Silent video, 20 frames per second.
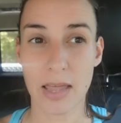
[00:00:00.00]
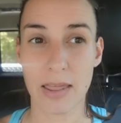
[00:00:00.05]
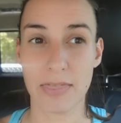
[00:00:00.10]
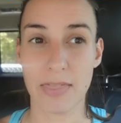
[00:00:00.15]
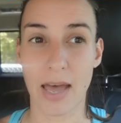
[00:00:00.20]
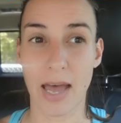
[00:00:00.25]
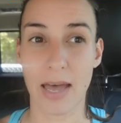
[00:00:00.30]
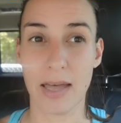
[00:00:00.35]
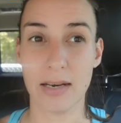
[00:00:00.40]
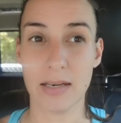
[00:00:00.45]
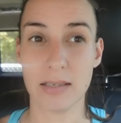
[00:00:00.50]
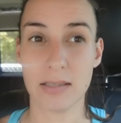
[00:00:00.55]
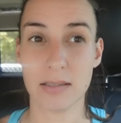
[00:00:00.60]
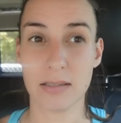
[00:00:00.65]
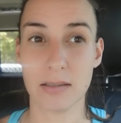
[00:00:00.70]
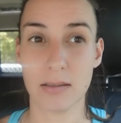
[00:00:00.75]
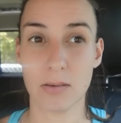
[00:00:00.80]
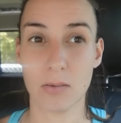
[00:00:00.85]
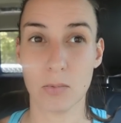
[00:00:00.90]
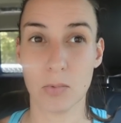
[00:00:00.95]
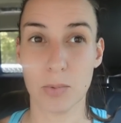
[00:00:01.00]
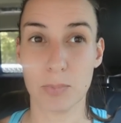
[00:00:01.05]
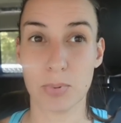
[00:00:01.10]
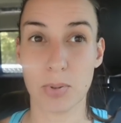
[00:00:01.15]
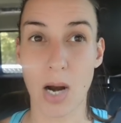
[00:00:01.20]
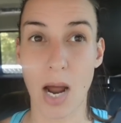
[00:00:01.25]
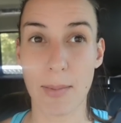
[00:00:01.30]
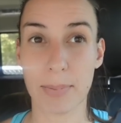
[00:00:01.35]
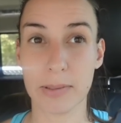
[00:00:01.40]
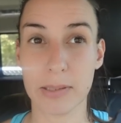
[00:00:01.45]
that would
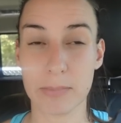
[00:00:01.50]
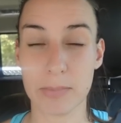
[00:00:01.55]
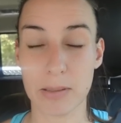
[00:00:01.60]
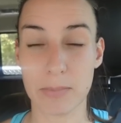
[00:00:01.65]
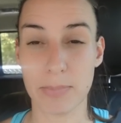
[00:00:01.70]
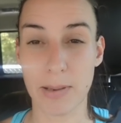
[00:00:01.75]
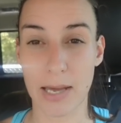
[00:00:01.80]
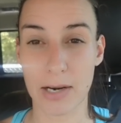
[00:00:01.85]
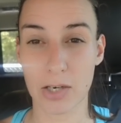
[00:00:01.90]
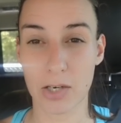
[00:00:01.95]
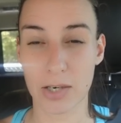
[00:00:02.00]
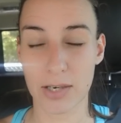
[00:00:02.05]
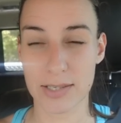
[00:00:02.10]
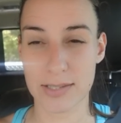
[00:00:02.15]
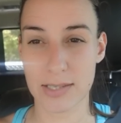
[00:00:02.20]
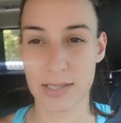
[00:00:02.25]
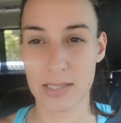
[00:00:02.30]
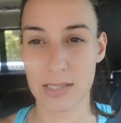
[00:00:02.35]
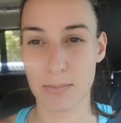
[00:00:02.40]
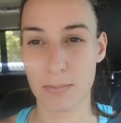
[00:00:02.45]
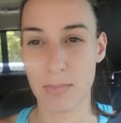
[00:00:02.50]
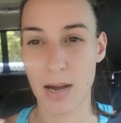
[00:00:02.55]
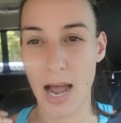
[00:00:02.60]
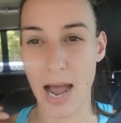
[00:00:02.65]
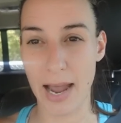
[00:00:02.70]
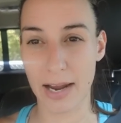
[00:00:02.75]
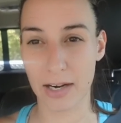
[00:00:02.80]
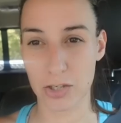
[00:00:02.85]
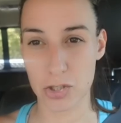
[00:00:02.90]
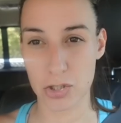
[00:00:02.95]
probably be better because it's a
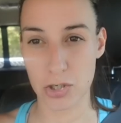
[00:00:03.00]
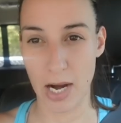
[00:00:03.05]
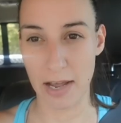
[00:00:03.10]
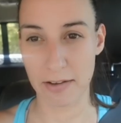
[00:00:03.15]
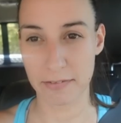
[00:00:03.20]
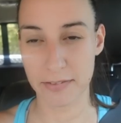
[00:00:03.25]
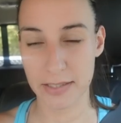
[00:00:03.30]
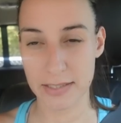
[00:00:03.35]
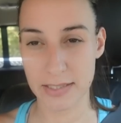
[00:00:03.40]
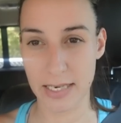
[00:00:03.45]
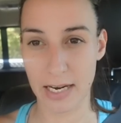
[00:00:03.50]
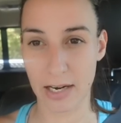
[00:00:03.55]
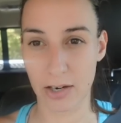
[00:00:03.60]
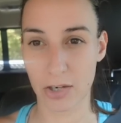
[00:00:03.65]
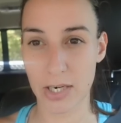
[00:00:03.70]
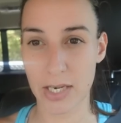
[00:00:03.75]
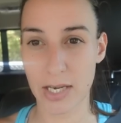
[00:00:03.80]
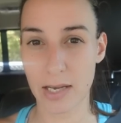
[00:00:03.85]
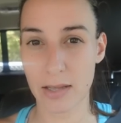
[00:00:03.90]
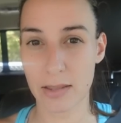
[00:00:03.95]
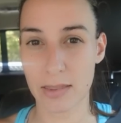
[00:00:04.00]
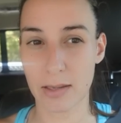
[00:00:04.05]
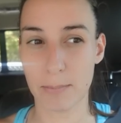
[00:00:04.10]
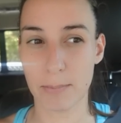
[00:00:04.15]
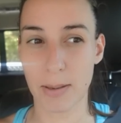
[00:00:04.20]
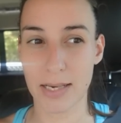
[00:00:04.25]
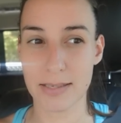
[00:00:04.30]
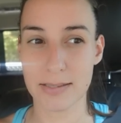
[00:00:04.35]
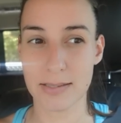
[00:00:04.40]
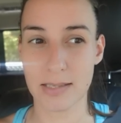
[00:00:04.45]
higher trafficked area than
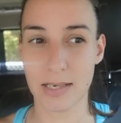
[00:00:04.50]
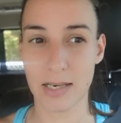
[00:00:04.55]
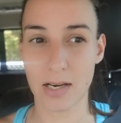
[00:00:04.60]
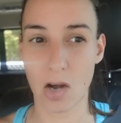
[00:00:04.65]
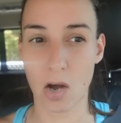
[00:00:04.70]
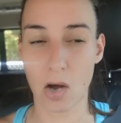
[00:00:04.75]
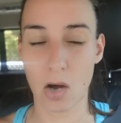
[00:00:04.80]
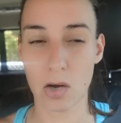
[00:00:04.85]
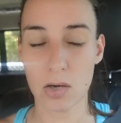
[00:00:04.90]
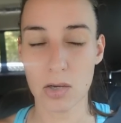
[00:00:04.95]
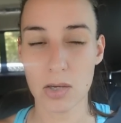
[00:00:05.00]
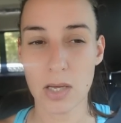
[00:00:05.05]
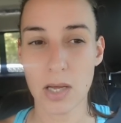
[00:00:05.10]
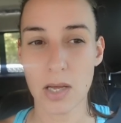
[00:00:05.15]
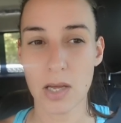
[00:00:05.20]
by City Hall.